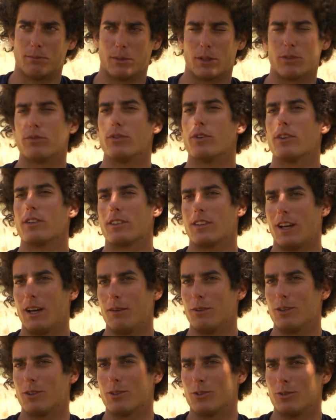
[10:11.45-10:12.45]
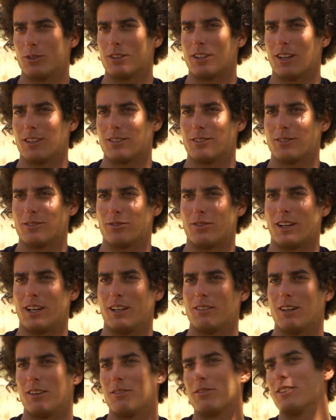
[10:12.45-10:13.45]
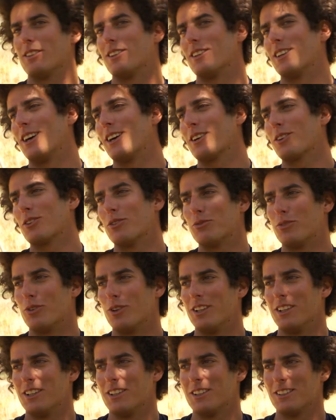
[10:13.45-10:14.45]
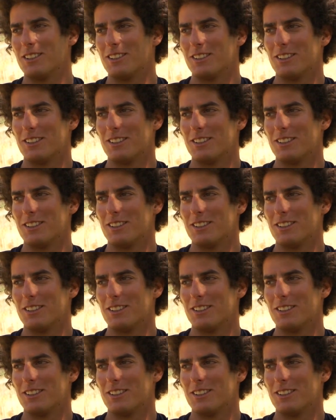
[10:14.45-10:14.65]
but first time in 2005 after acrofolly,